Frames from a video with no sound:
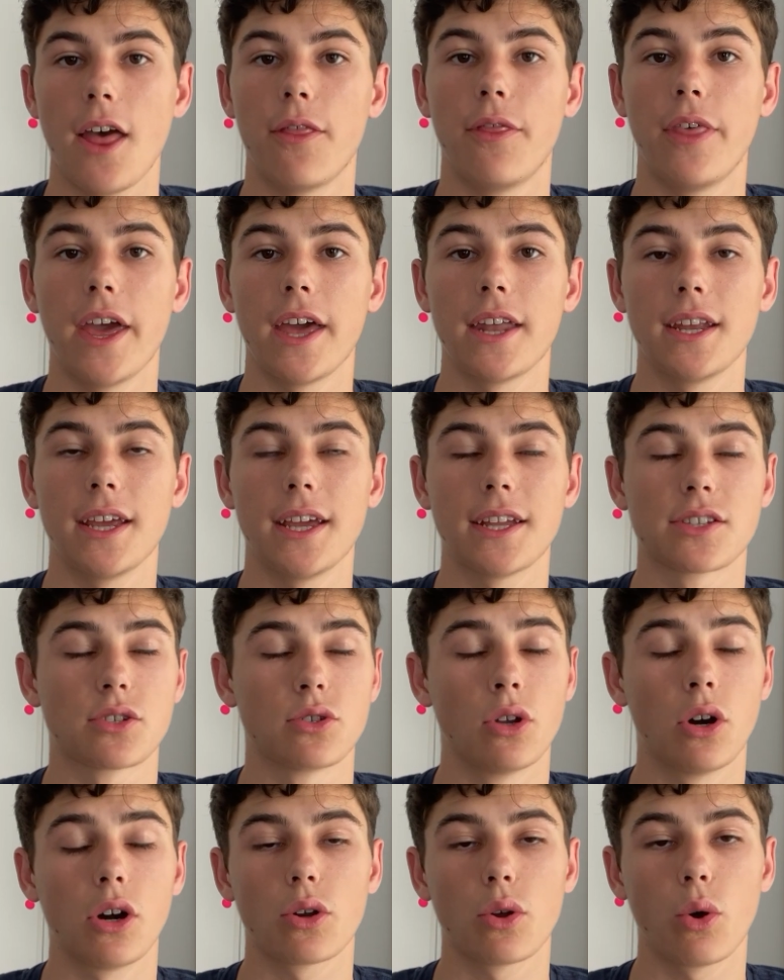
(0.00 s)
then it's
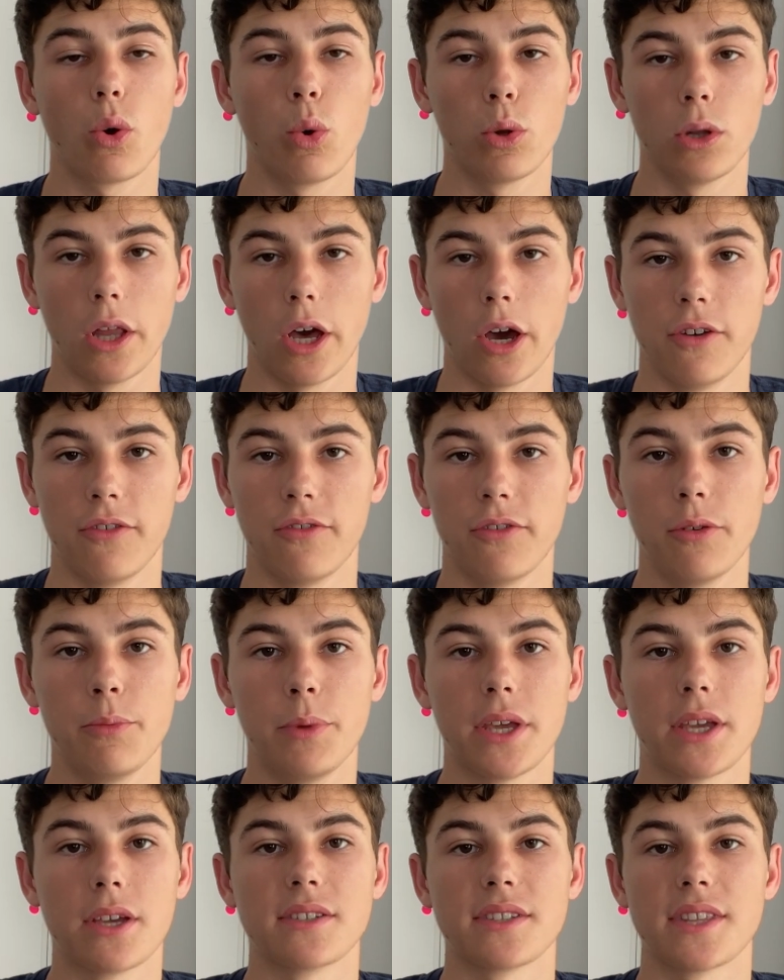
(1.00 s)
not all over
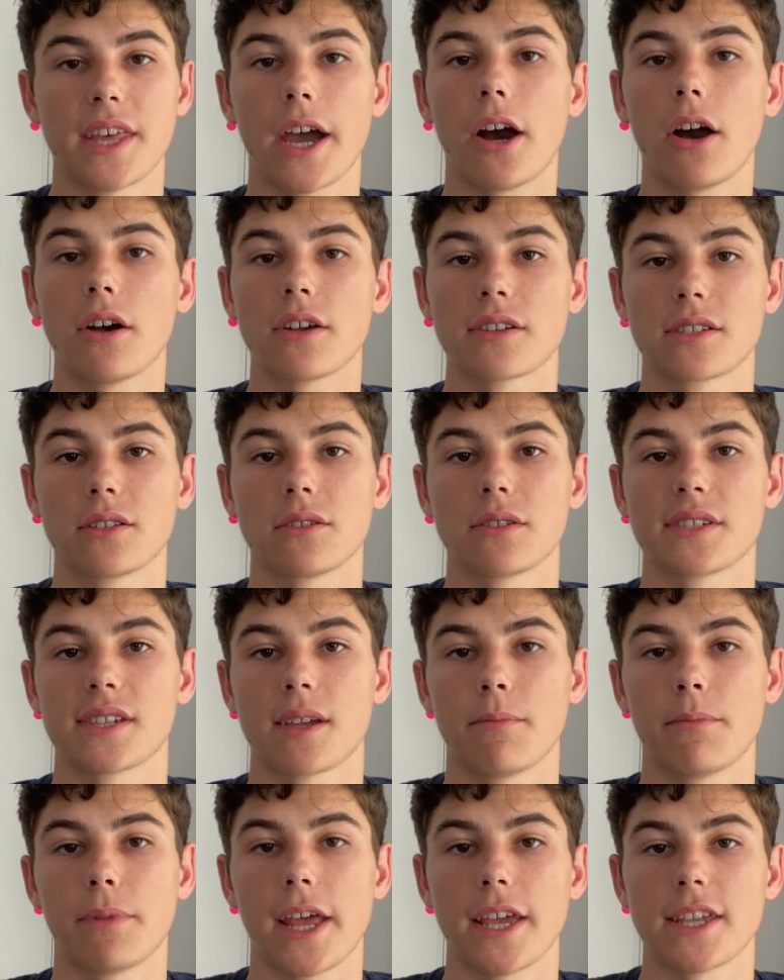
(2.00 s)
because there are still
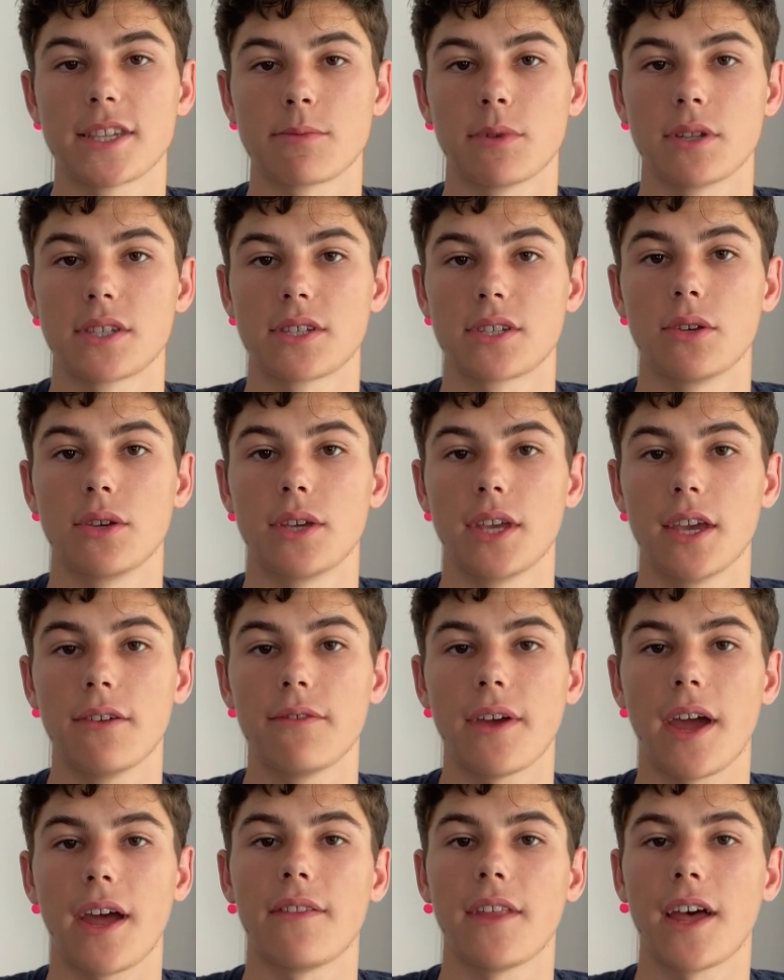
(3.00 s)
some placements to give
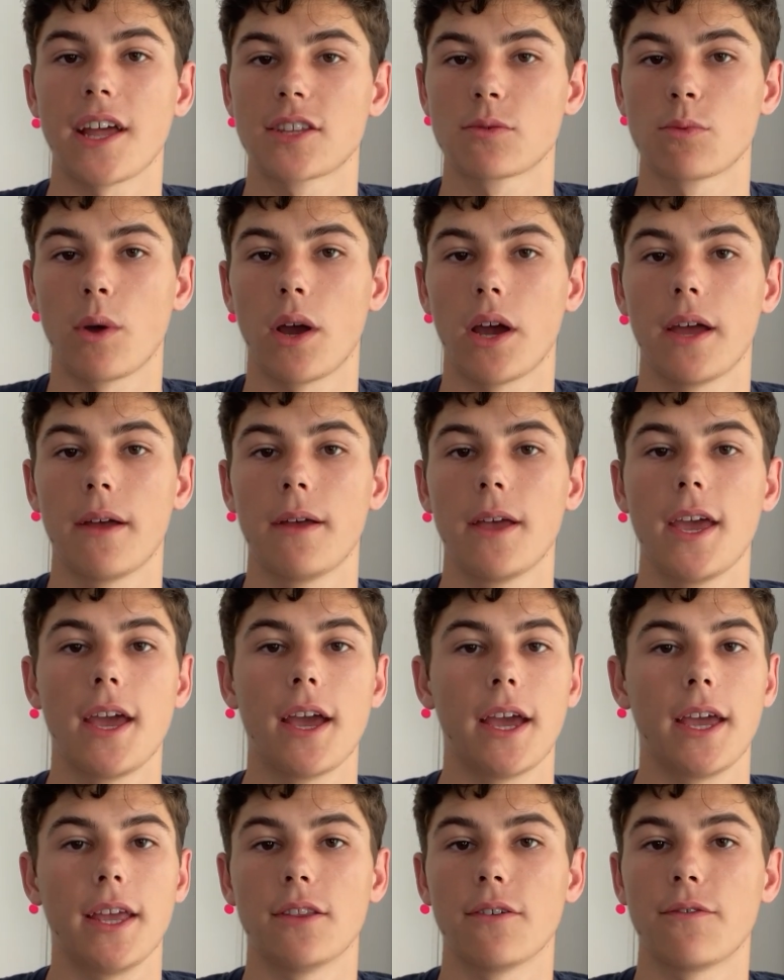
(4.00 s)
and that's where
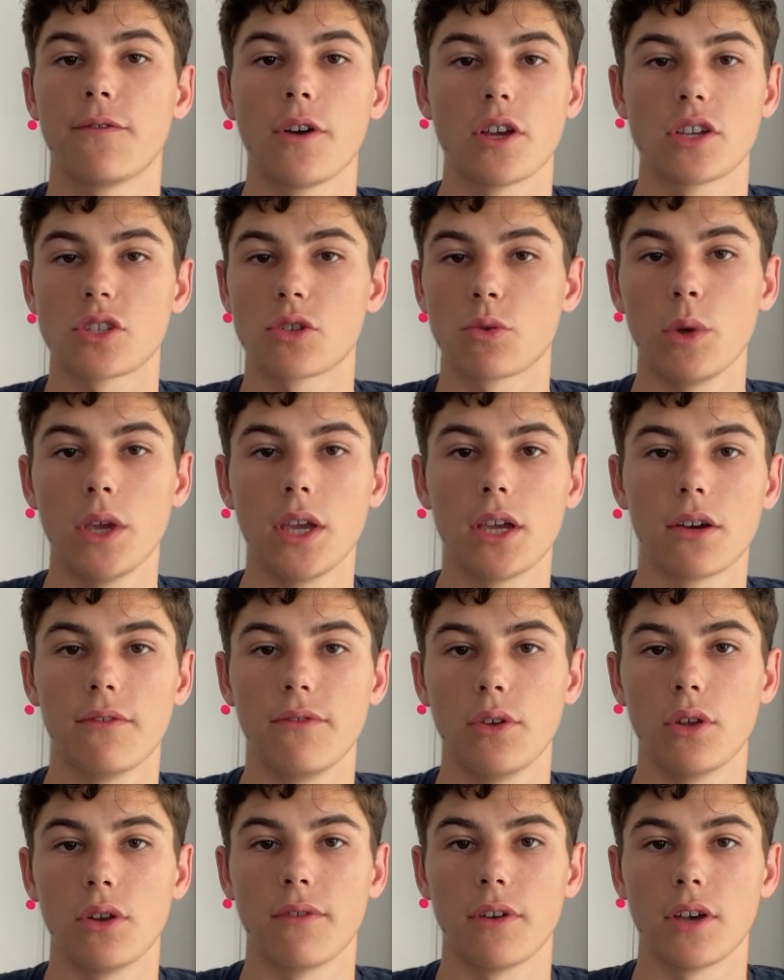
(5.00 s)
in the first week of
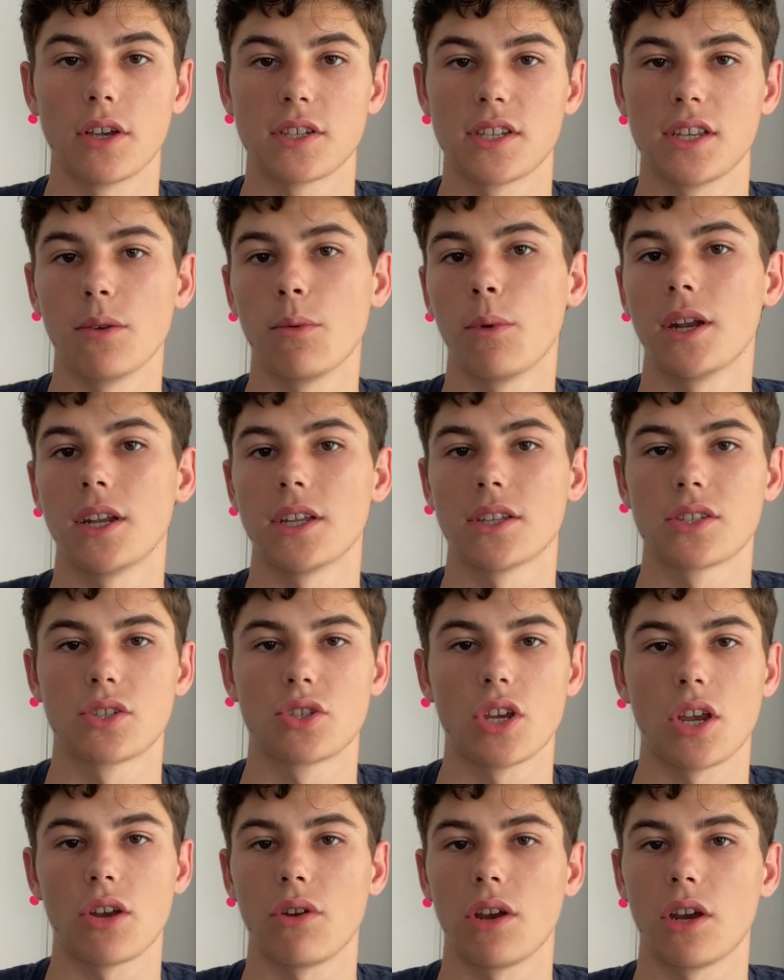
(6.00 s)
university when it's
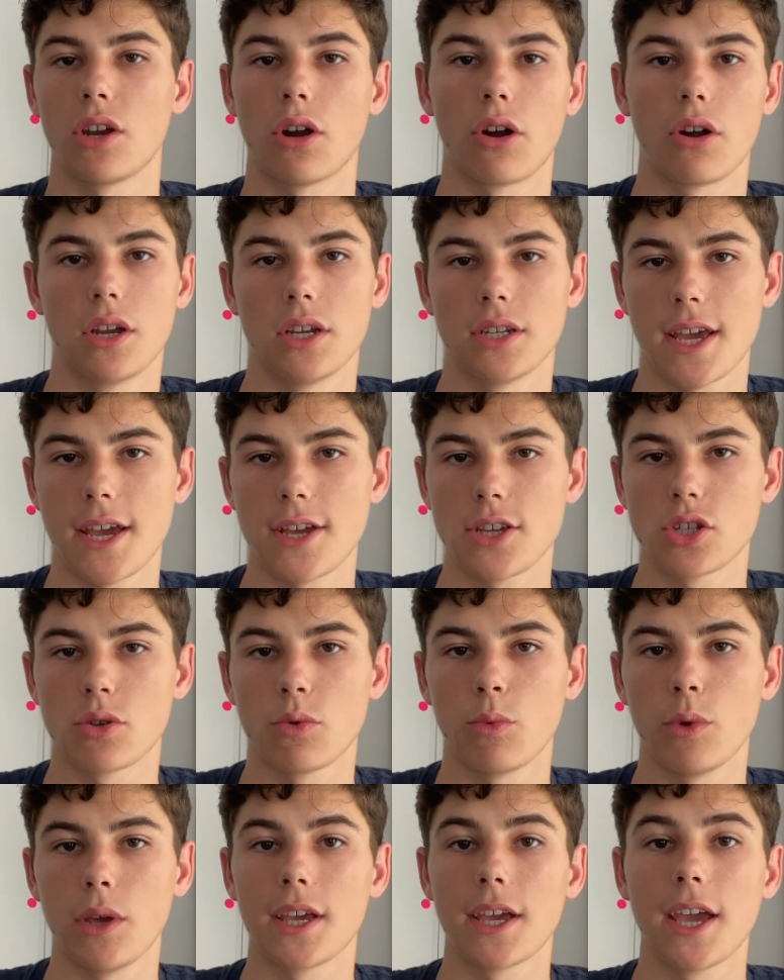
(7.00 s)
generally an orientation
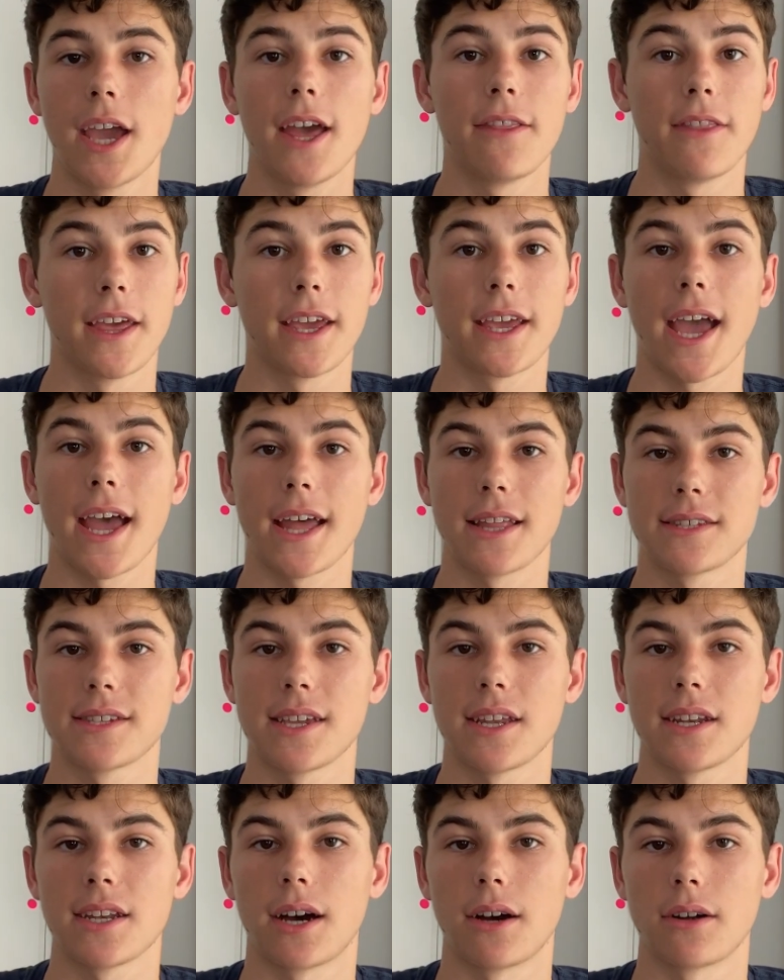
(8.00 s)
week they can
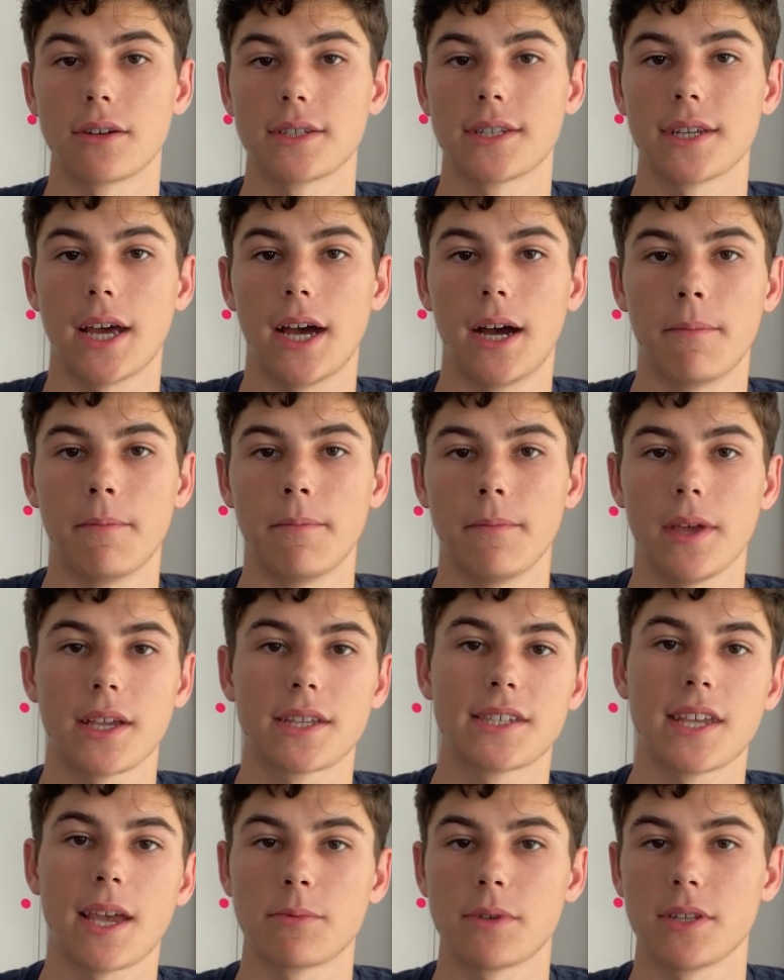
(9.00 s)
send out um,
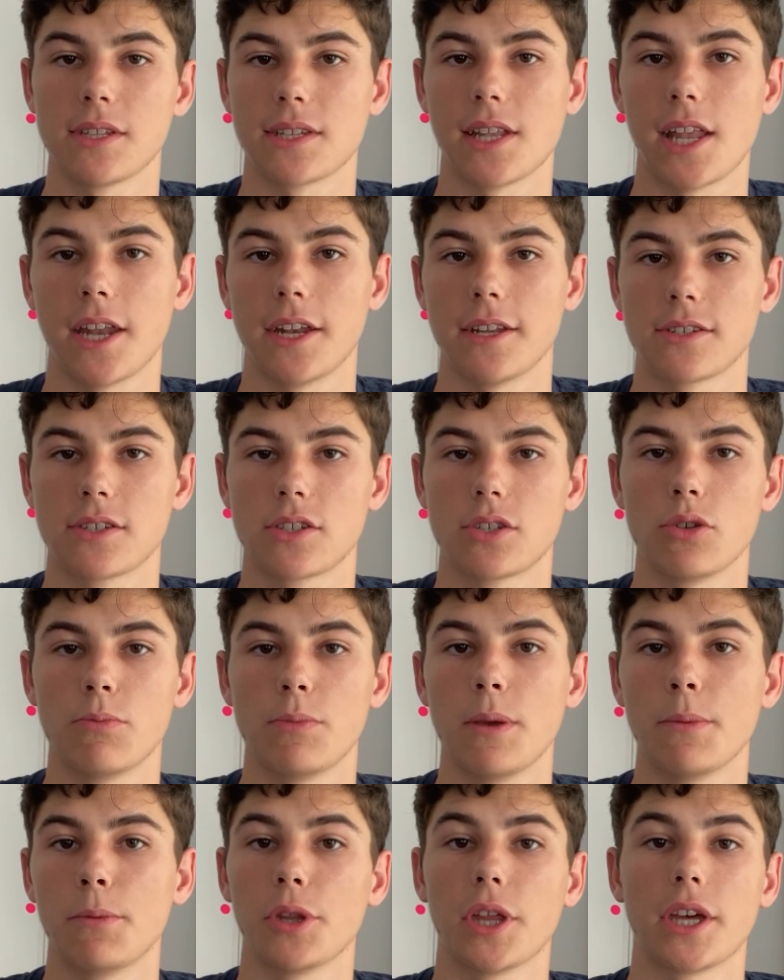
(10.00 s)
acceptance letters to
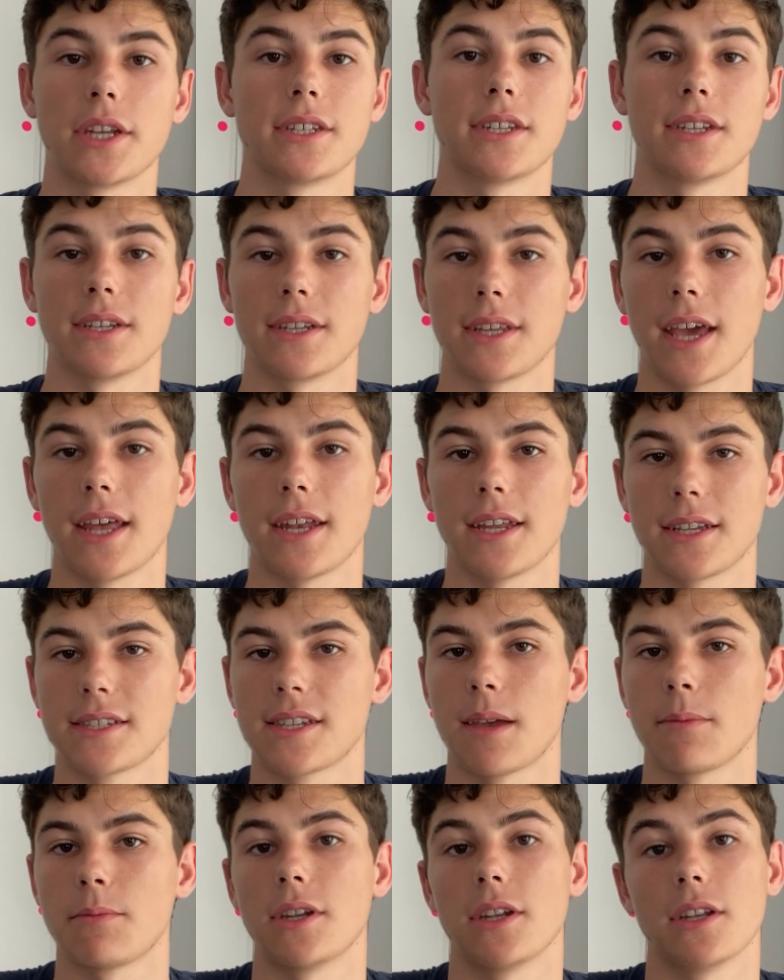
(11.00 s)
people that didn't get
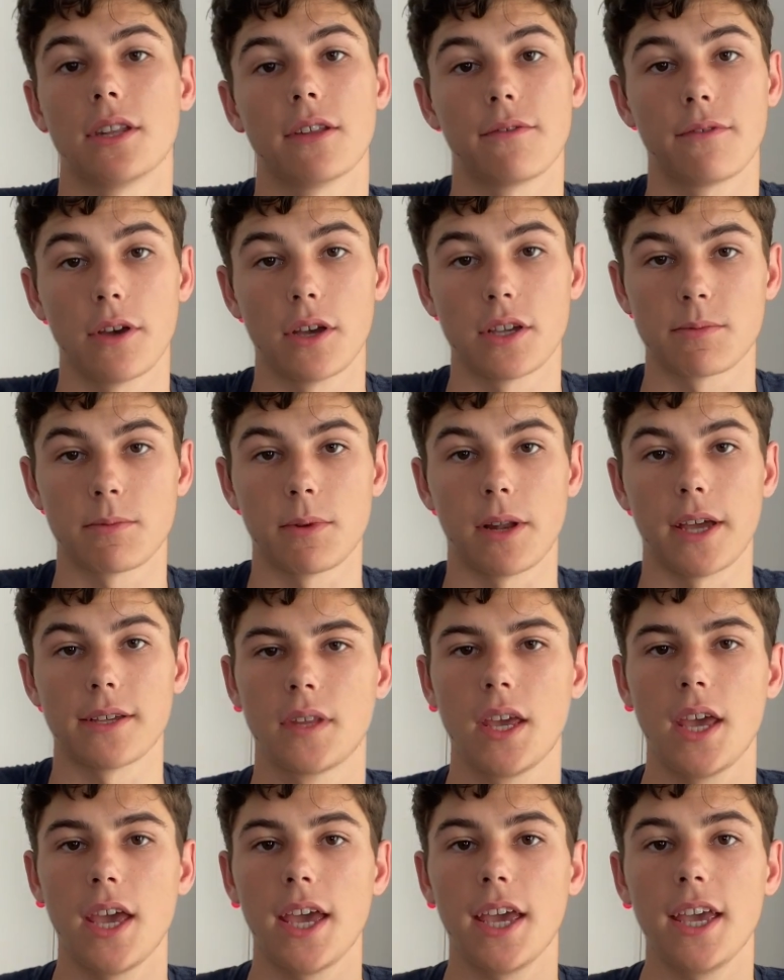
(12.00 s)
accepted in the first place.